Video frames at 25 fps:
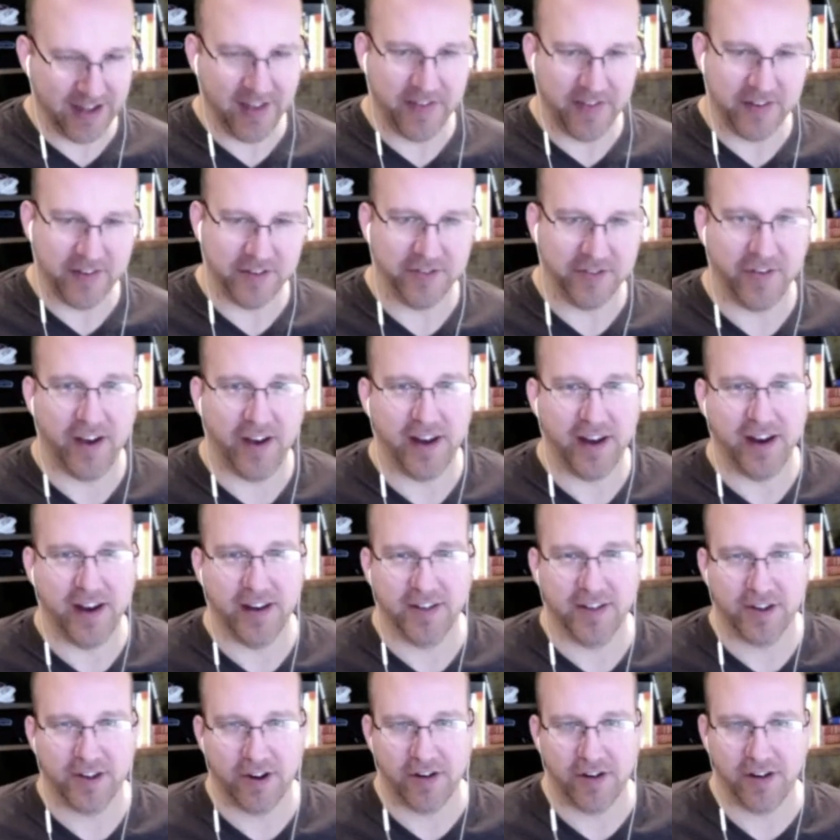then you find out
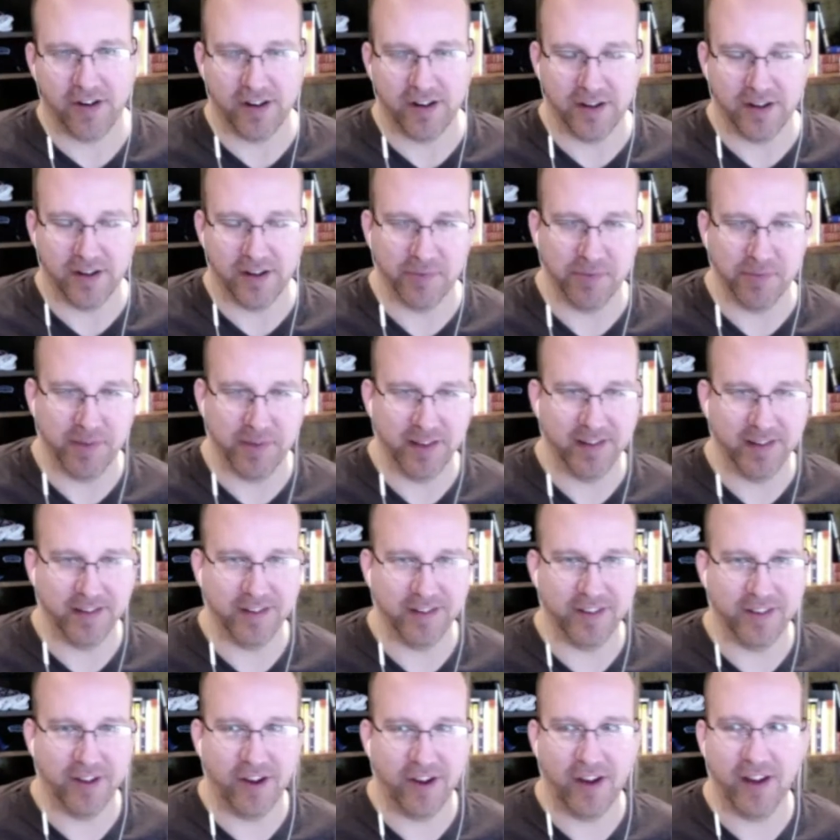it's harder to implement than you
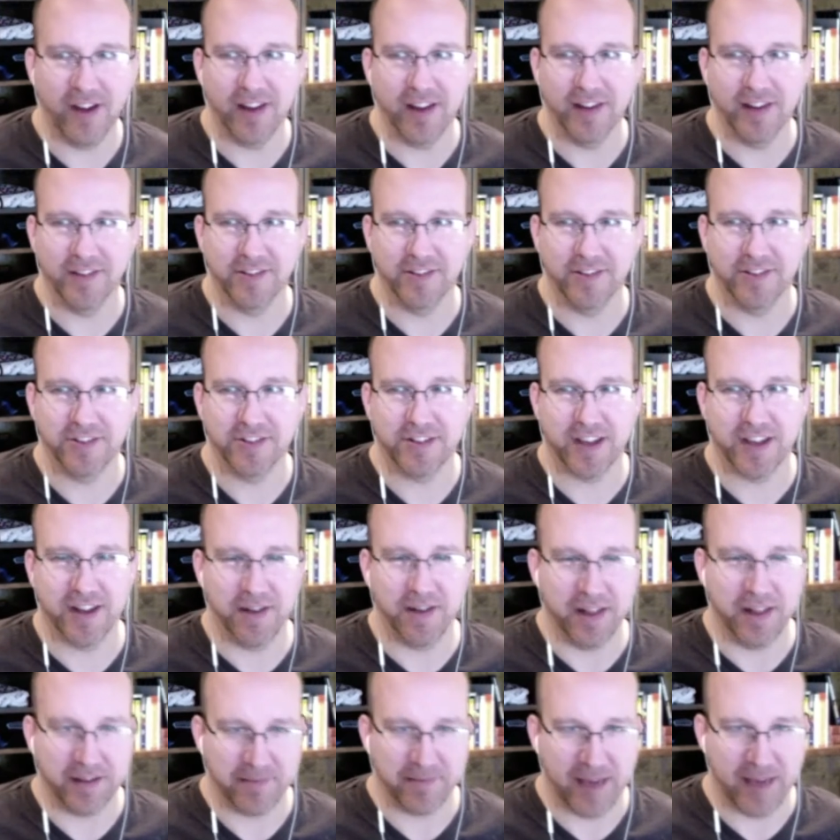thought, and you just kind of
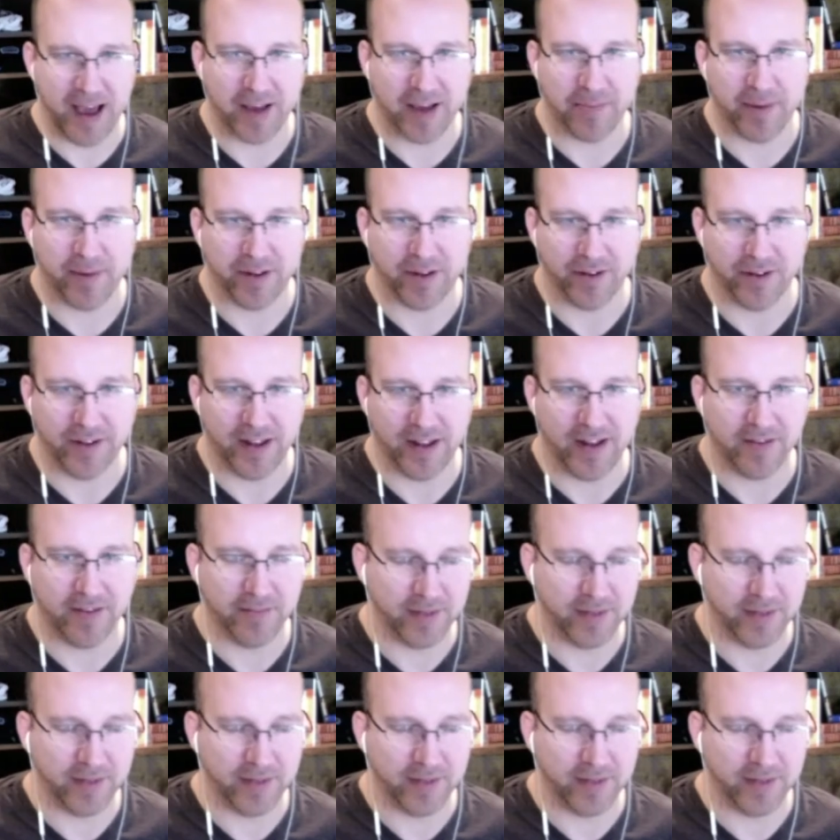like backpedal down.